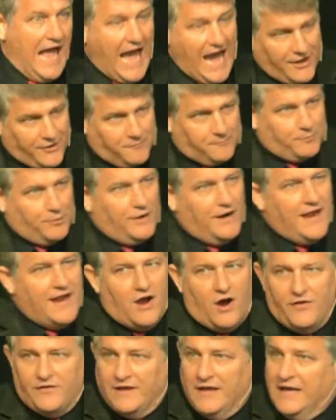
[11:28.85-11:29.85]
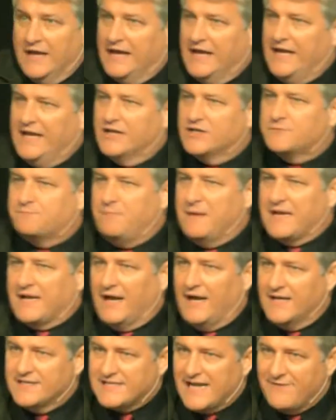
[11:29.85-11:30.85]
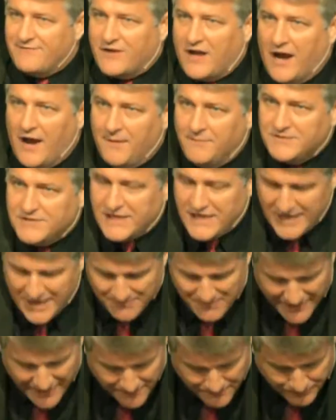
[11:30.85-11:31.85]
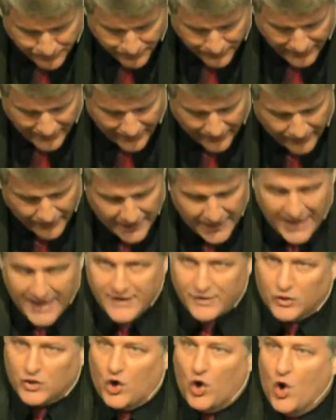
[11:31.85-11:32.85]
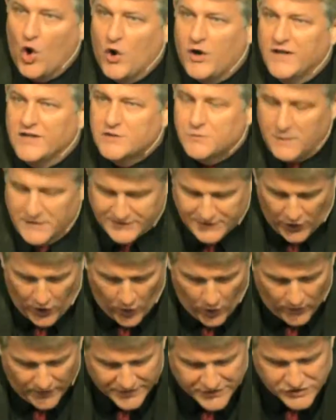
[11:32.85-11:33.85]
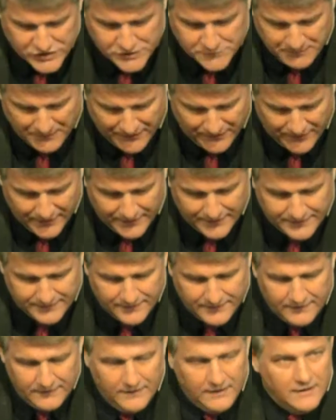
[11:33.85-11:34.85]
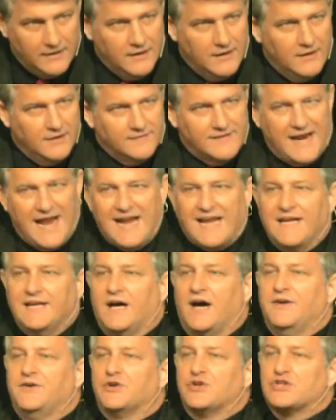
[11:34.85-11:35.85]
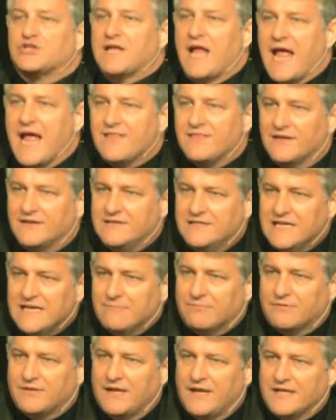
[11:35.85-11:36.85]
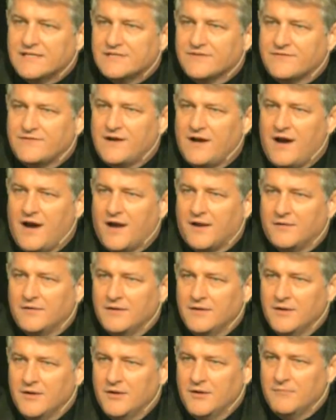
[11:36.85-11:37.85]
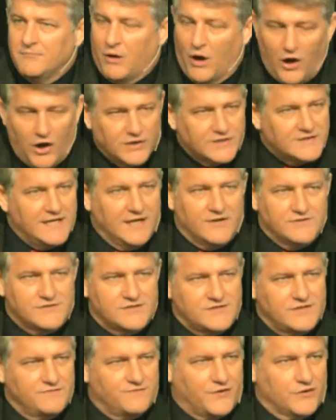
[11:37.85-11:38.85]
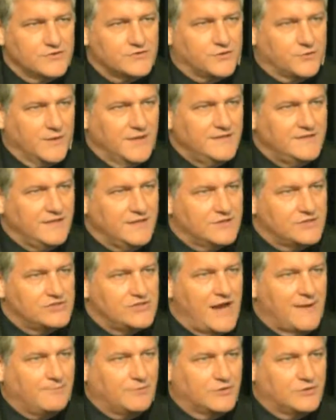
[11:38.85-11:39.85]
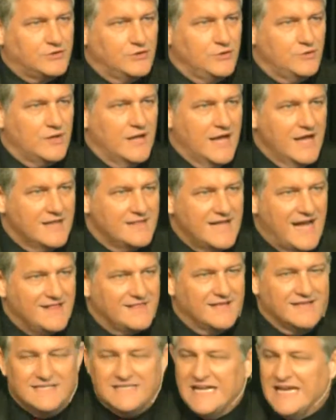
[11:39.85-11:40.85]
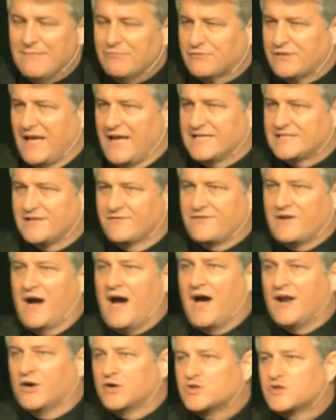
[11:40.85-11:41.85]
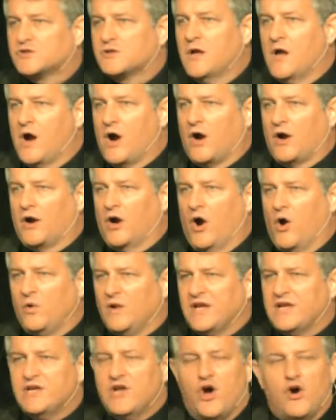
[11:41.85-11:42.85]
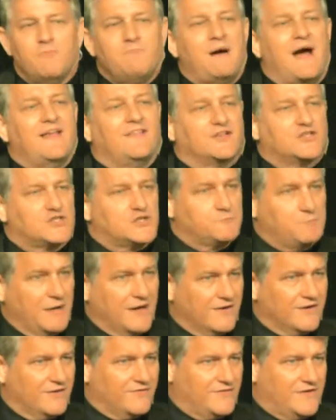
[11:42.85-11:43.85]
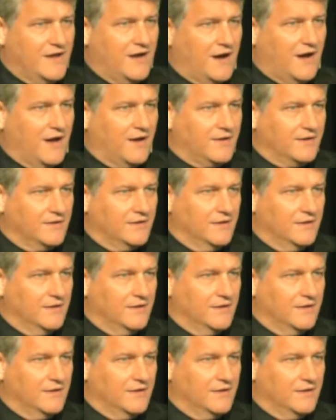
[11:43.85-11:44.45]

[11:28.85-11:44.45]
how to pray all it is because I've come to him in prayer in accordance with the Holy Spirit that I can understand the deep things of God. Paul tells us in 1 Corinthians chapter 2 that the deep things of God are, are only known by the Spirit of God.